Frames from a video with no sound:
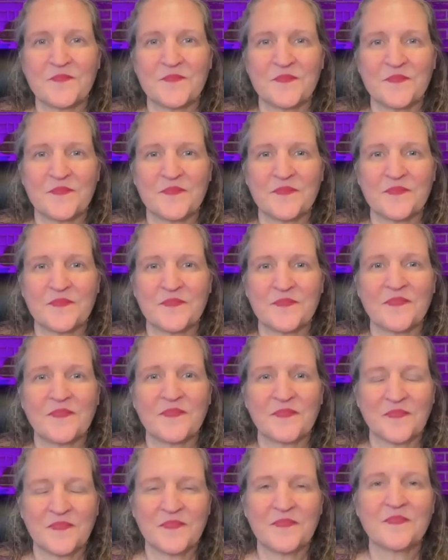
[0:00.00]

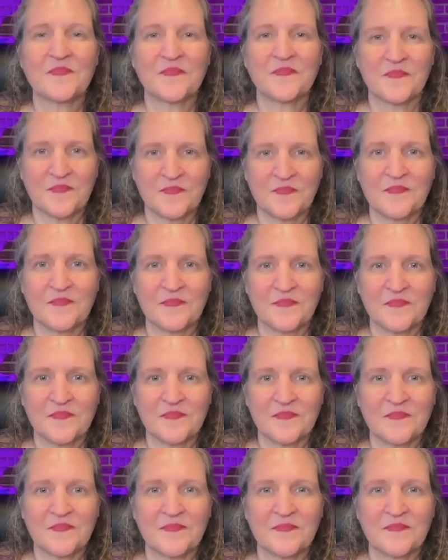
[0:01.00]

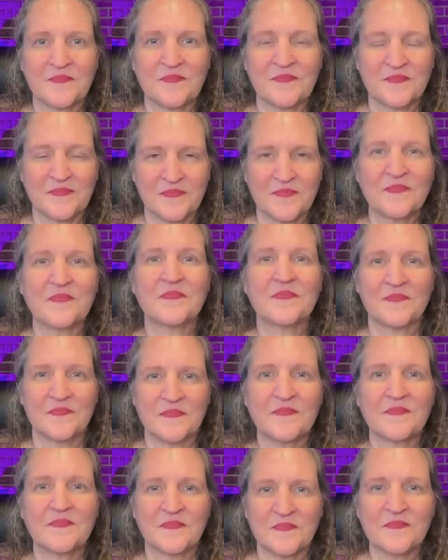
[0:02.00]

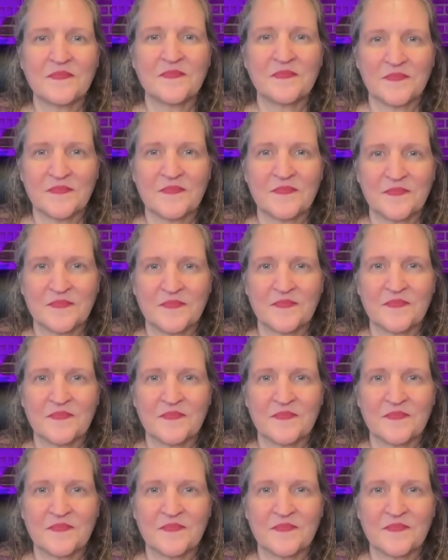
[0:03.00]
[no speech]